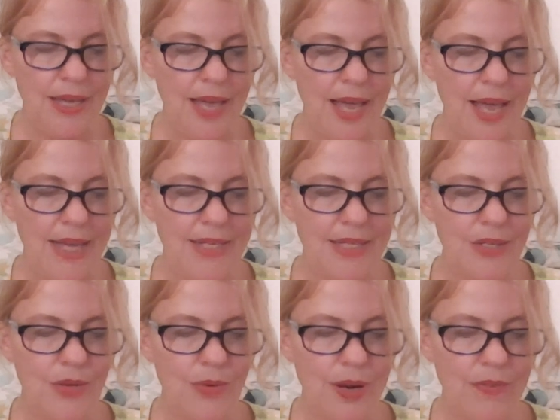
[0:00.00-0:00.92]
and
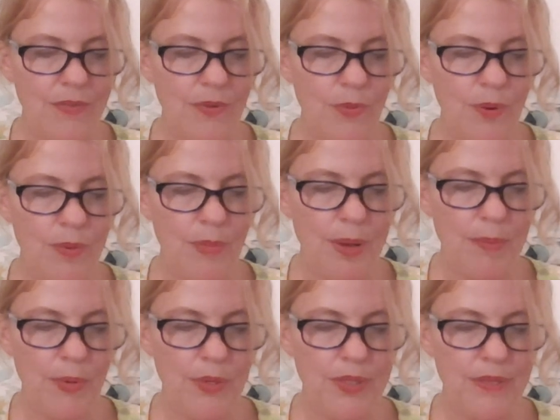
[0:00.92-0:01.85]
in grateful
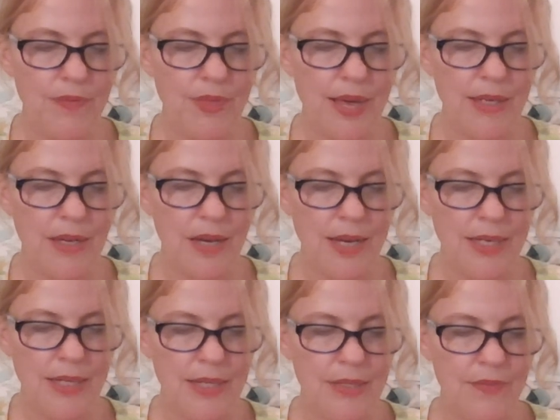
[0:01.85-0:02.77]
remembrance of that
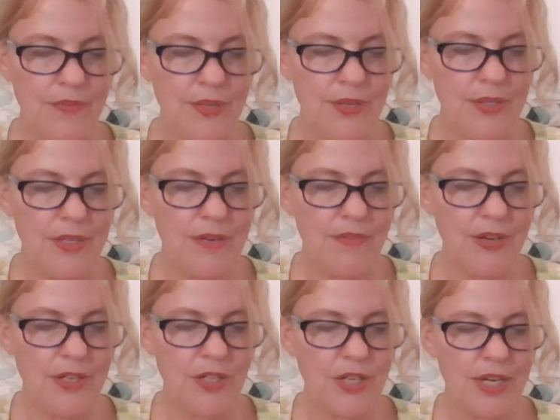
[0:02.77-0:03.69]
kindness feels an
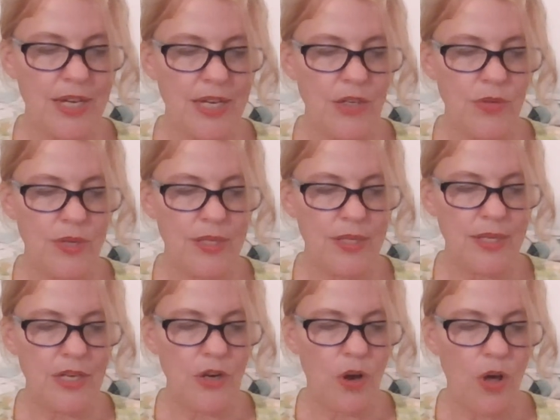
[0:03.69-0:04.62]
affectionate interest
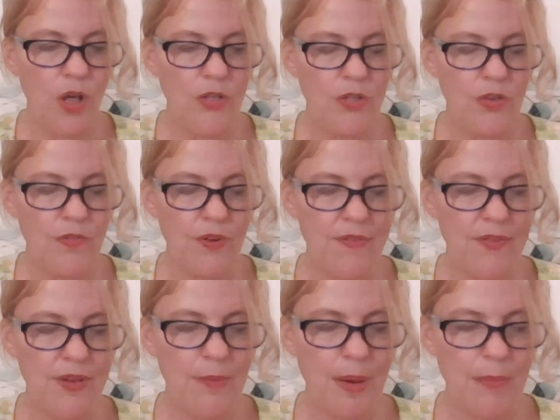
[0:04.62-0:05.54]
in all
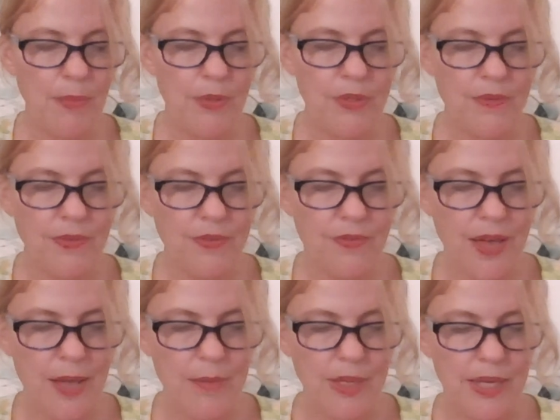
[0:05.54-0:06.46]
surviving members of the
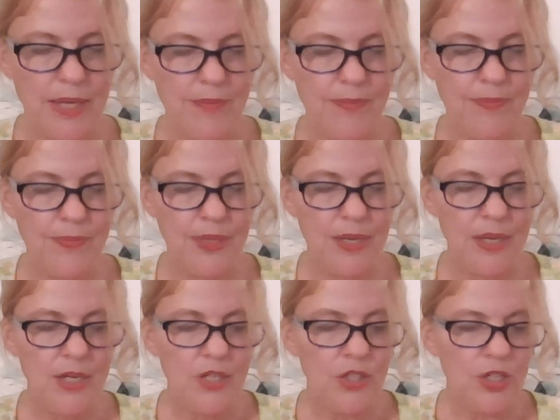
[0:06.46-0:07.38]
family.
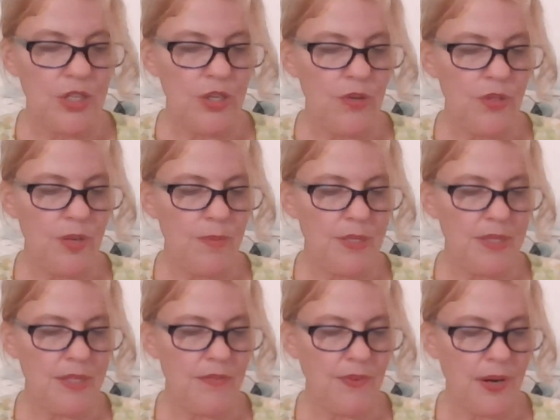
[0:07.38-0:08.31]
She knew that
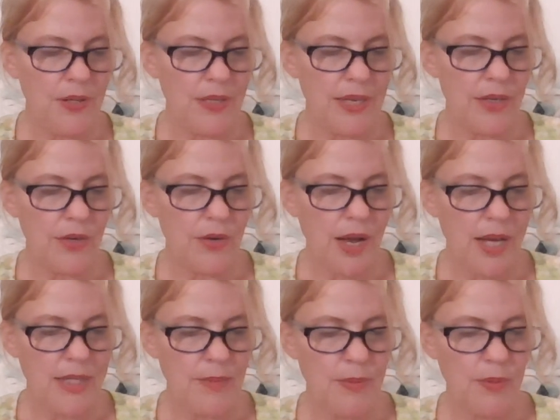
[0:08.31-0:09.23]
Mrs. Fairlie and her
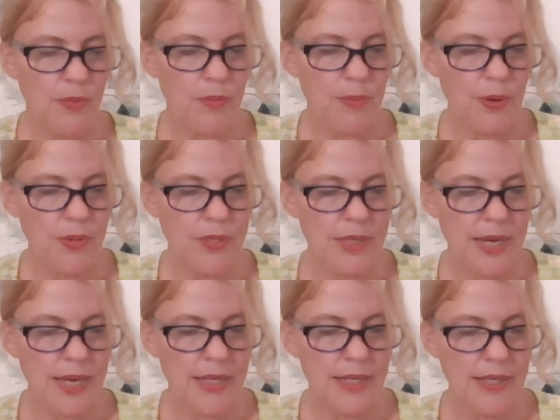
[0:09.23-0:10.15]
husband were both
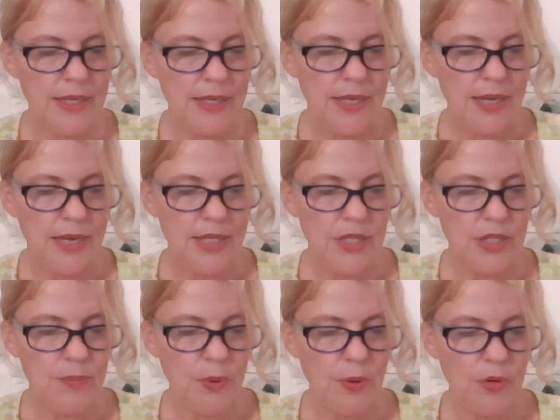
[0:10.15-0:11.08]
dead, and she
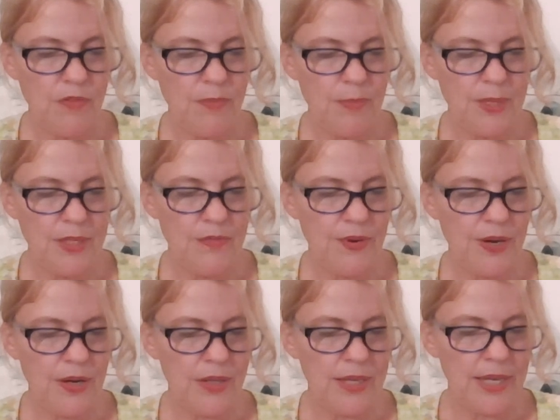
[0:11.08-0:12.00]
spoke of Miss
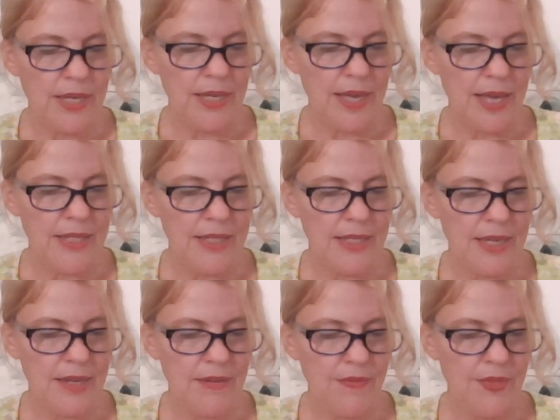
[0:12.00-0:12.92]
Fairlie as
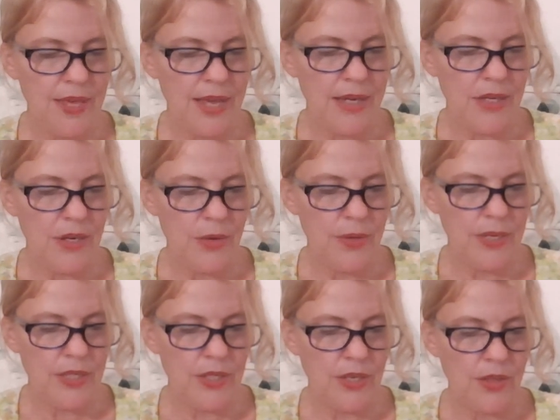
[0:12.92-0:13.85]
if they had known
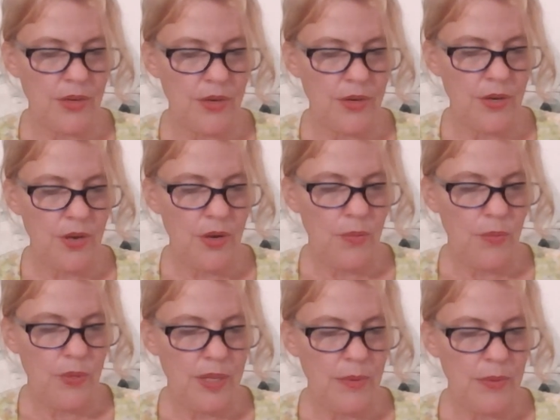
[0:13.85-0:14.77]
each other
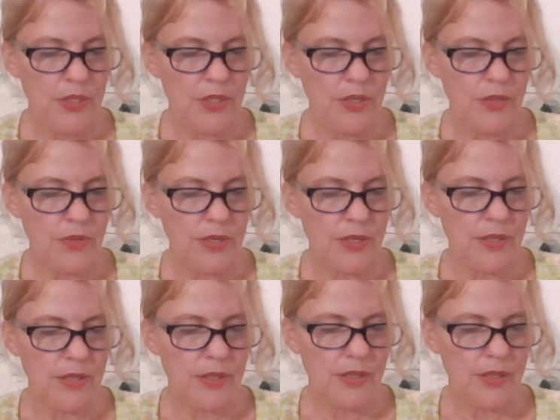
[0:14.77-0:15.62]
when they were children.